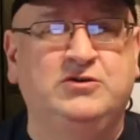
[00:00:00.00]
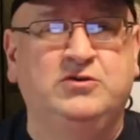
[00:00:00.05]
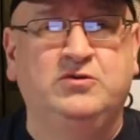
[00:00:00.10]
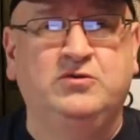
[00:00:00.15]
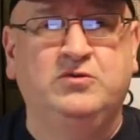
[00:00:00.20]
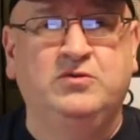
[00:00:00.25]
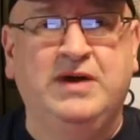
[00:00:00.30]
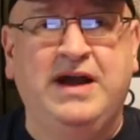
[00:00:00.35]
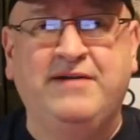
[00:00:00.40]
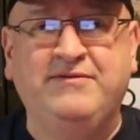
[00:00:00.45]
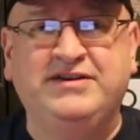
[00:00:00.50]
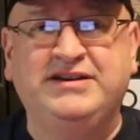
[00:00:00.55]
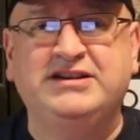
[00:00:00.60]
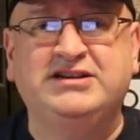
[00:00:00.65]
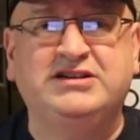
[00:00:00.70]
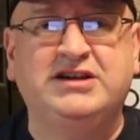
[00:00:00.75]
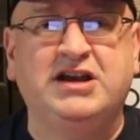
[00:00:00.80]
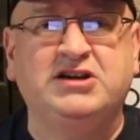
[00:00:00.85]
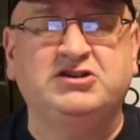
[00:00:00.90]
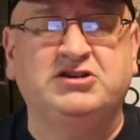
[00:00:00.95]
to have a
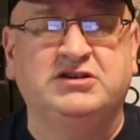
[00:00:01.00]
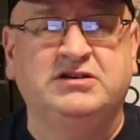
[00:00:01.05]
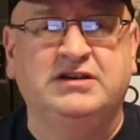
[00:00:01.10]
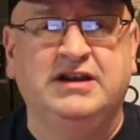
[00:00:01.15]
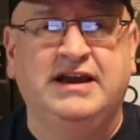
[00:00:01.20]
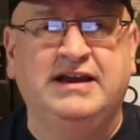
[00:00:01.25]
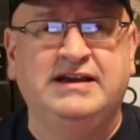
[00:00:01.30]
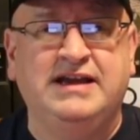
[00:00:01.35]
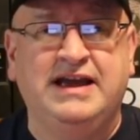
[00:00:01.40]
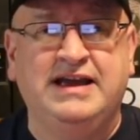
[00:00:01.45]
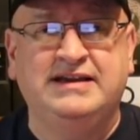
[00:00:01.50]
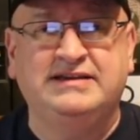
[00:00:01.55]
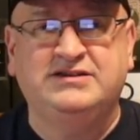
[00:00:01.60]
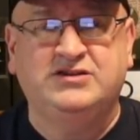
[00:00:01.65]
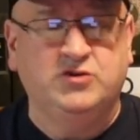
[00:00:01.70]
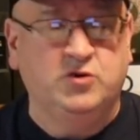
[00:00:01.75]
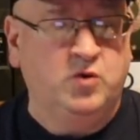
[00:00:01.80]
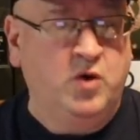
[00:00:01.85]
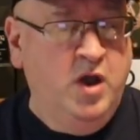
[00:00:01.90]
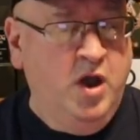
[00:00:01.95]
discussion as
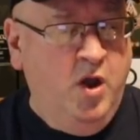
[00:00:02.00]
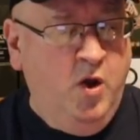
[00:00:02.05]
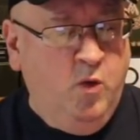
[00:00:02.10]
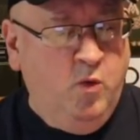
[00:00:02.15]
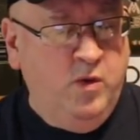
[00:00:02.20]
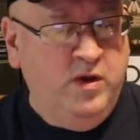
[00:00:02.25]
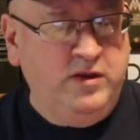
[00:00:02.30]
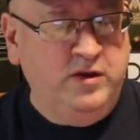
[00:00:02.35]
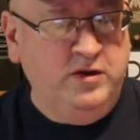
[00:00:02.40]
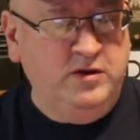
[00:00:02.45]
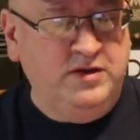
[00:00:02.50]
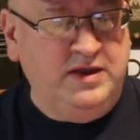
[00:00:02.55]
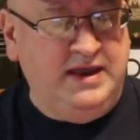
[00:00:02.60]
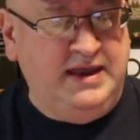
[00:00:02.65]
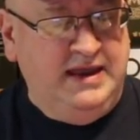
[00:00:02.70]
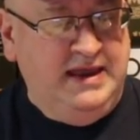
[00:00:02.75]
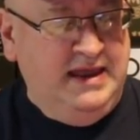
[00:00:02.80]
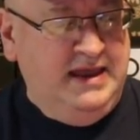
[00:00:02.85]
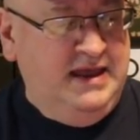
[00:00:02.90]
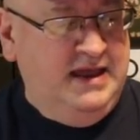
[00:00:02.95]
to whether
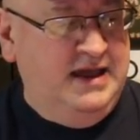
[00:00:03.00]
the